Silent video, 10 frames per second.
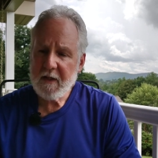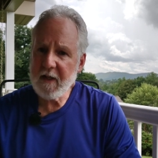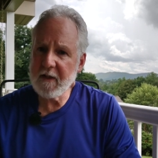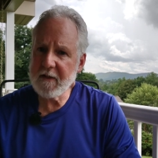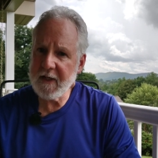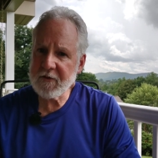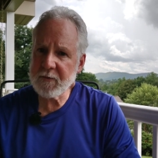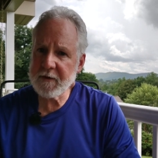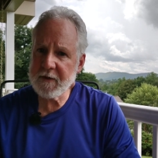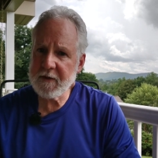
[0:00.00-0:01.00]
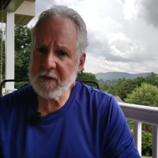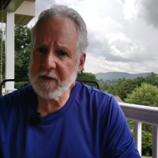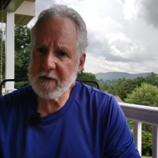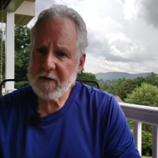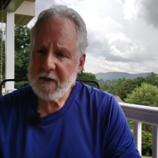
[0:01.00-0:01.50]
And that's what he did.
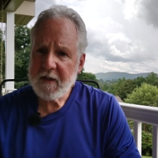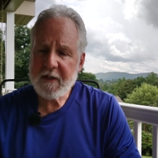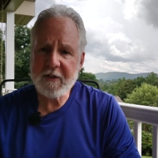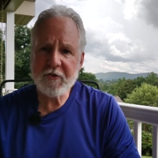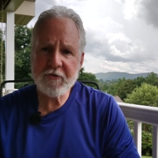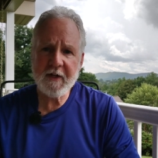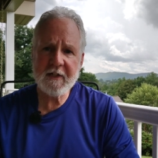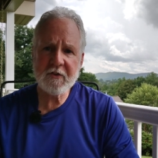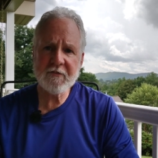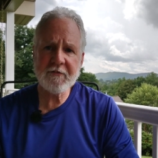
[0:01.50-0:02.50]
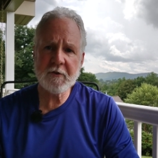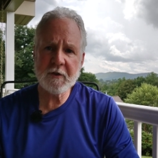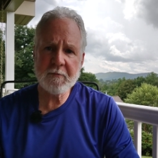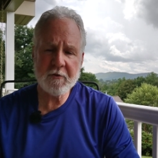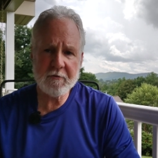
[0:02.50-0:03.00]
He
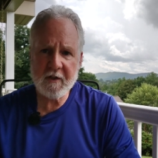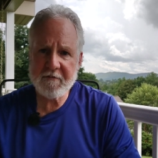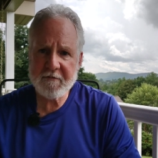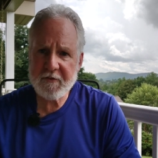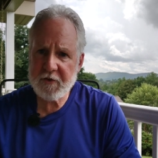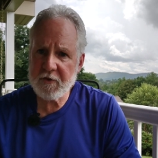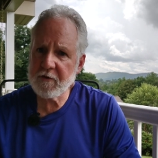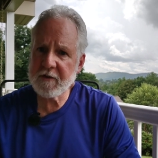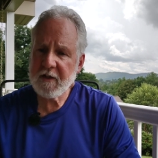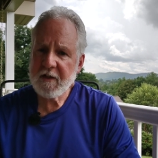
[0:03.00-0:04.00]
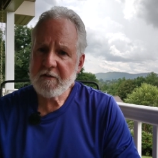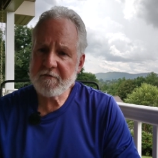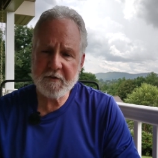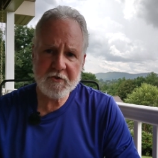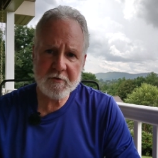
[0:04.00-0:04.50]
transformed the rough hewn
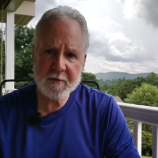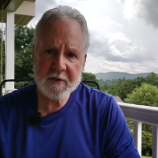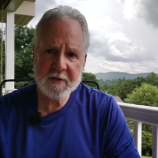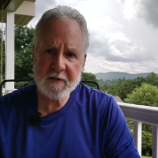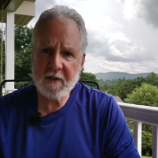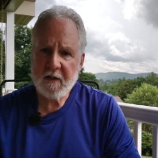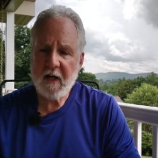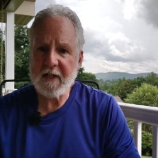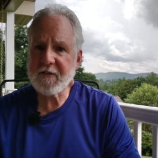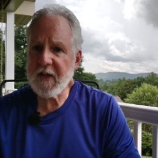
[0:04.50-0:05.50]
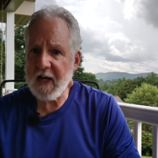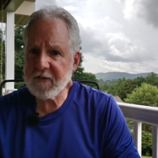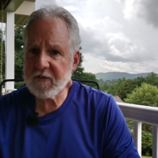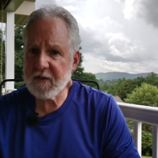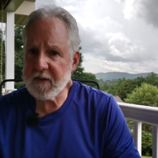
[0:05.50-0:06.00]
fisherman and a, a
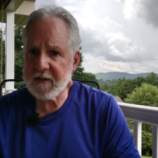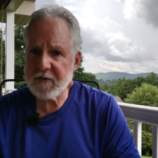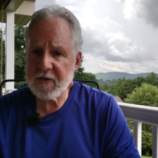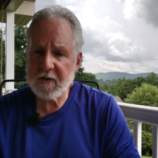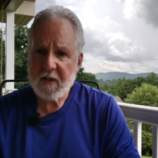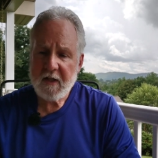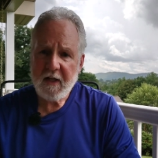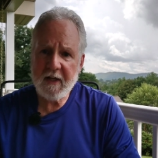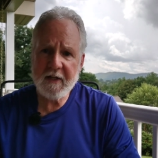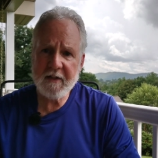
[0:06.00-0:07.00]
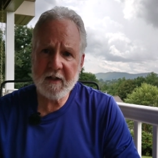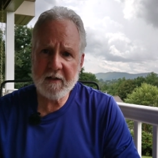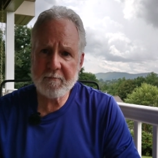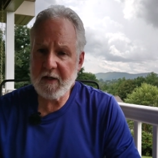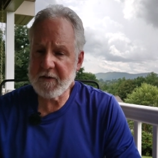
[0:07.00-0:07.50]
tax collector and
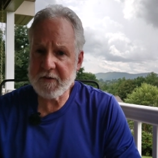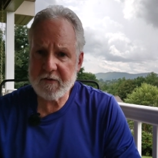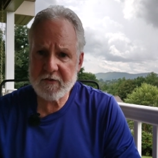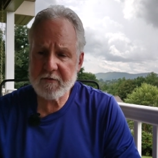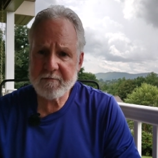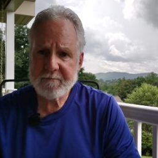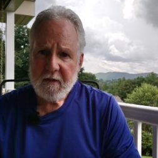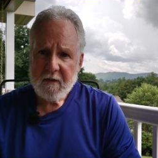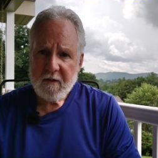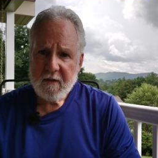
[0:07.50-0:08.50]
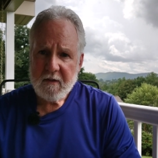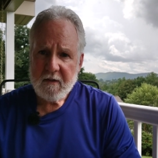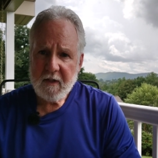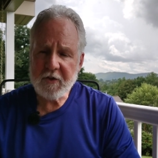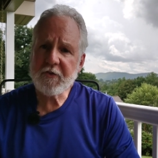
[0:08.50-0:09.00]
um, others
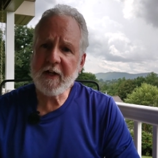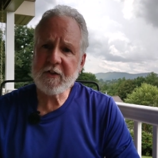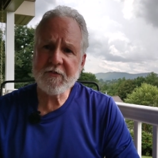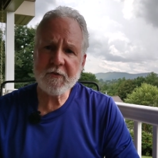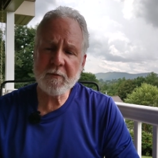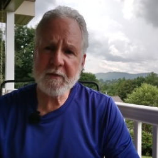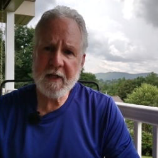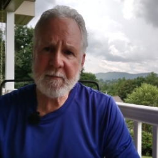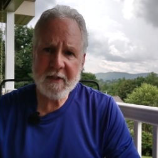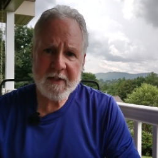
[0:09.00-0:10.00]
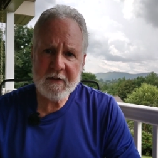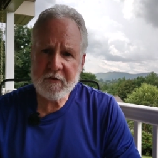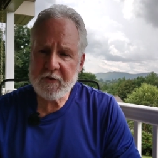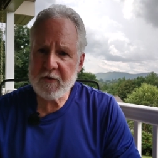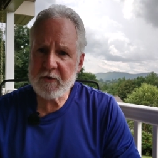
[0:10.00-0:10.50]
and transformed them
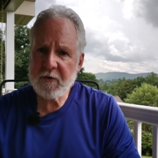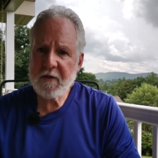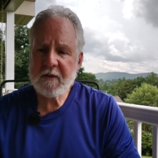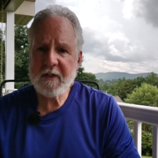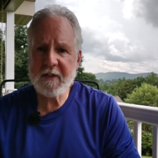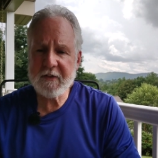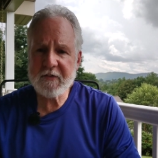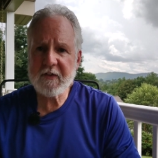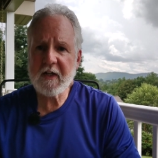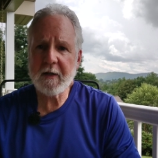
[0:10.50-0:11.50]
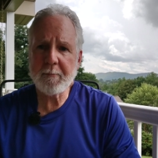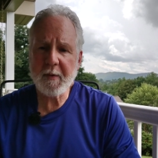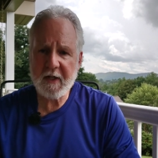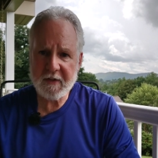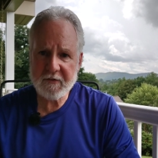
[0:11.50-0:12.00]
into his
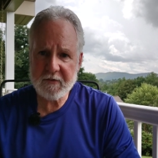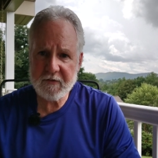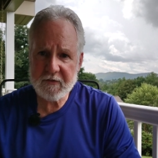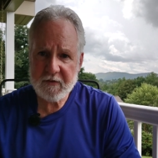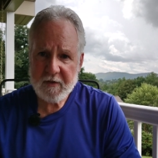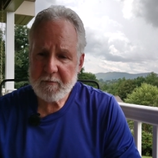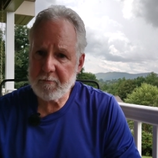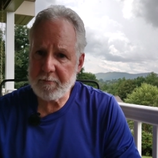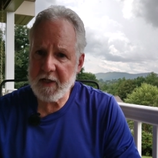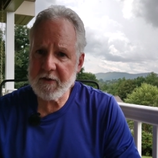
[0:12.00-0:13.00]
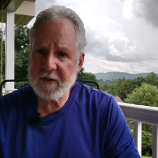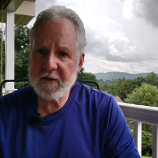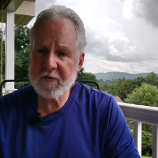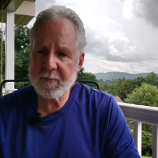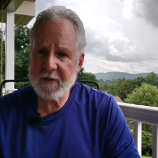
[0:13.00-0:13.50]
apostles, bearing
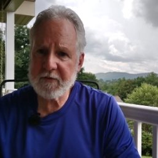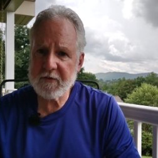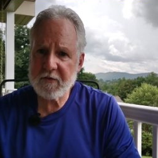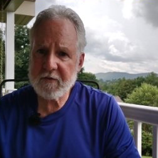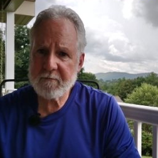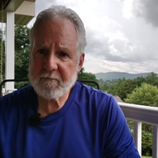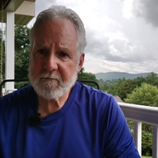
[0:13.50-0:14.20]
his message.